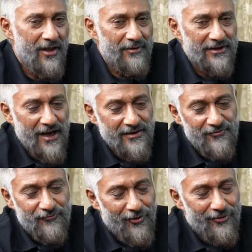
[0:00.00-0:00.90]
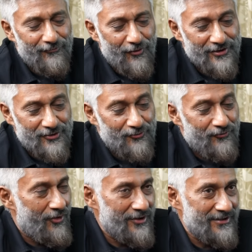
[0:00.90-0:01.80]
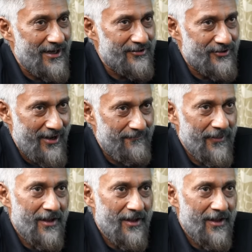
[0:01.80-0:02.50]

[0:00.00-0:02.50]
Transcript: But I didn't fall, want to fall in that trap.